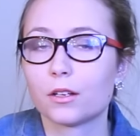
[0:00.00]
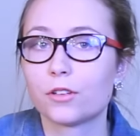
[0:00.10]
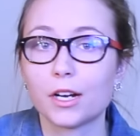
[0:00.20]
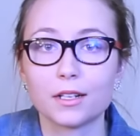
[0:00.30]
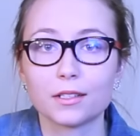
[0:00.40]

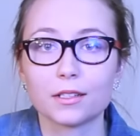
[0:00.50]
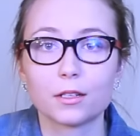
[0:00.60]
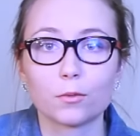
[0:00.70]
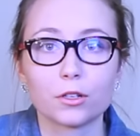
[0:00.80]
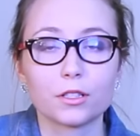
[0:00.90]
grading
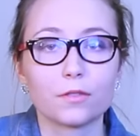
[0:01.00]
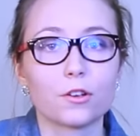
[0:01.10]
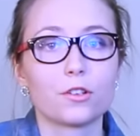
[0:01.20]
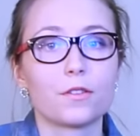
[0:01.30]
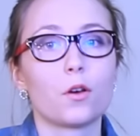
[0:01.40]
system works in
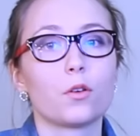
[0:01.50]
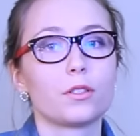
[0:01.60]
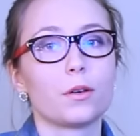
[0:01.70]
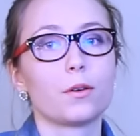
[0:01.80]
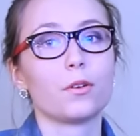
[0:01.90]
Russia though,
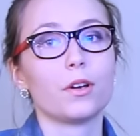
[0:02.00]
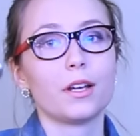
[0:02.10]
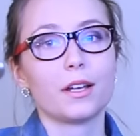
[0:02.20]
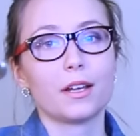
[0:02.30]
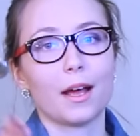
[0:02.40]
so
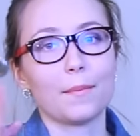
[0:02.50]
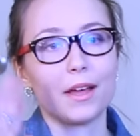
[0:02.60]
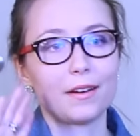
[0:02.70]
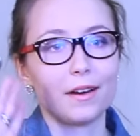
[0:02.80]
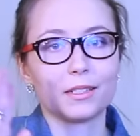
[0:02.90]
I'm
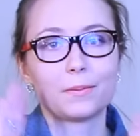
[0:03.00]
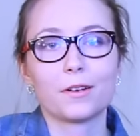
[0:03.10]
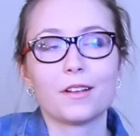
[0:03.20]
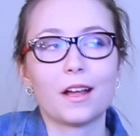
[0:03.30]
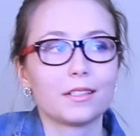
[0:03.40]
not an
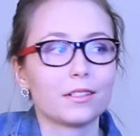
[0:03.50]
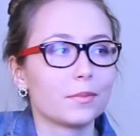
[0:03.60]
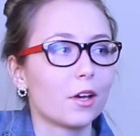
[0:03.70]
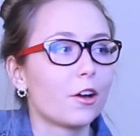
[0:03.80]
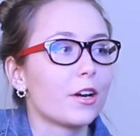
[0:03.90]
expert in that, so
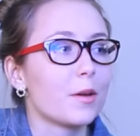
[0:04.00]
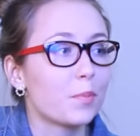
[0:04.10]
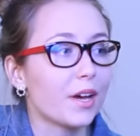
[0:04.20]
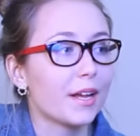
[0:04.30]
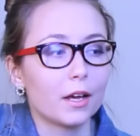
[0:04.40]
I'm sorry.
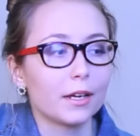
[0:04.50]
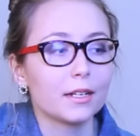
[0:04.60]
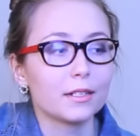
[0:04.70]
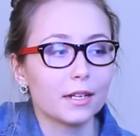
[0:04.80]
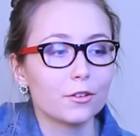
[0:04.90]
But I
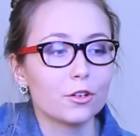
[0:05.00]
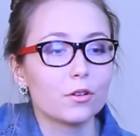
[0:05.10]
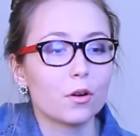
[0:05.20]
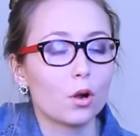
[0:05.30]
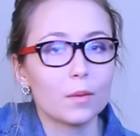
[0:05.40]
can tell
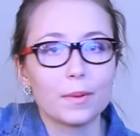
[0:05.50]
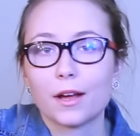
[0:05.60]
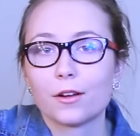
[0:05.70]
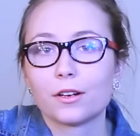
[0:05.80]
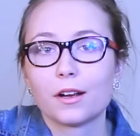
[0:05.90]
you all
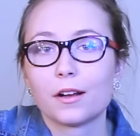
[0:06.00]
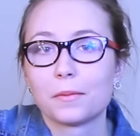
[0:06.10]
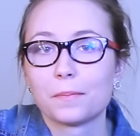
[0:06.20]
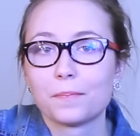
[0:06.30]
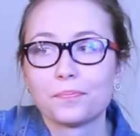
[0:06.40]

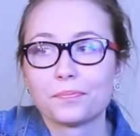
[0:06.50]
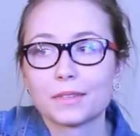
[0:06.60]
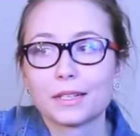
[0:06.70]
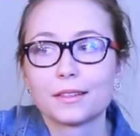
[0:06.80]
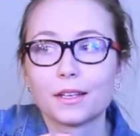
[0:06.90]
about
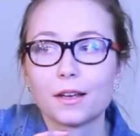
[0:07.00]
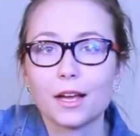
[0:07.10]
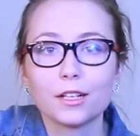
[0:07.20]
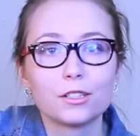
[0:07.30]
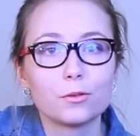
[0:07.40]
the
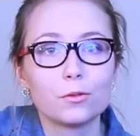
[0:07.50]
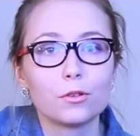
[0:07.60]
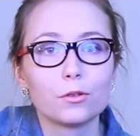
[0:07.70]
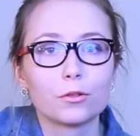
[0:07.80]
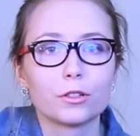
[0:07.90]
high
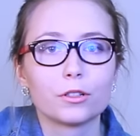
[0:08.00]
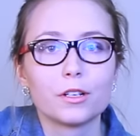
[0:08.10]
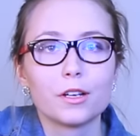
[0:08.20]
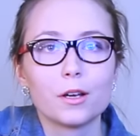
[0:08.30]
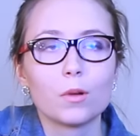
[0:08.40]
school, or,
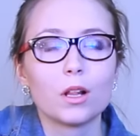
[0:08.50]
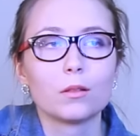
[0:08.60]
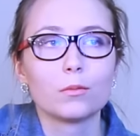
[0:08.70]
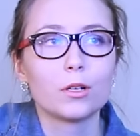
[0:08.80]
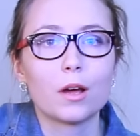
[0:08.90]

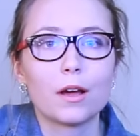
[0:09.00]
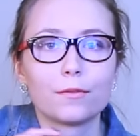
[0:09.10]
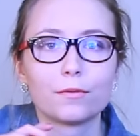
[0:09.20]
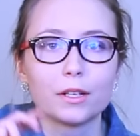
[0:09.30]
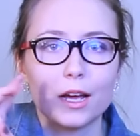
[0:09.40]
well, we don't
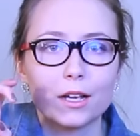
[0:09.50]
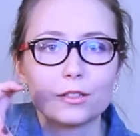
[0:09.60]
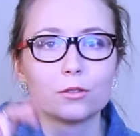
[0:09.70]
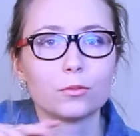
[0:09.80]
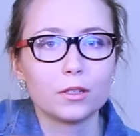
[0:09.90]
have like high
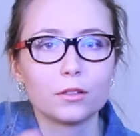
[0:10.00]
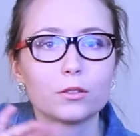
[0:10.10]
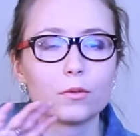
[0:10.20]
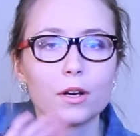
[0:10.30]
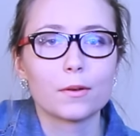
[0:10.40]
school, middle
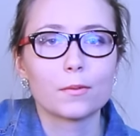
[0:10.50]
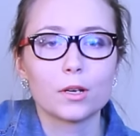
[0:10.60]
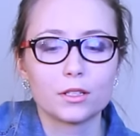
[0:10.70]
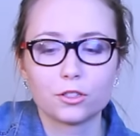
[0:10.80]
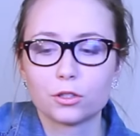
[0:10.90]
school, whatever.
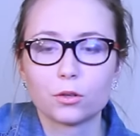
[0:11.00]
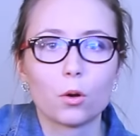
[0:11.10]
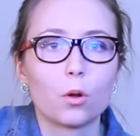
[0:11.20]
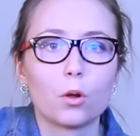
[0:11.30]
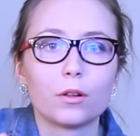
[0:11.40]
It's just
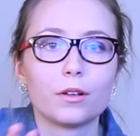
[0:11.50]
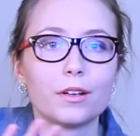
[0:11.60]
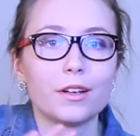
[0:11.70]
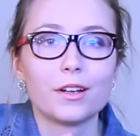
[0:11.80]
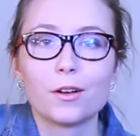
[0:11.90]
all
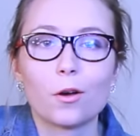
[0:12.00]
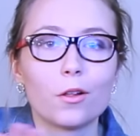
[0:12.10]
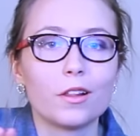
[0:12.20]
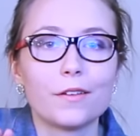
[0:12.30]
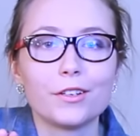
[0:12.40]

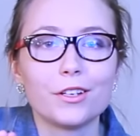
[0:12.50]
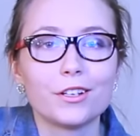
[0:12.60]
11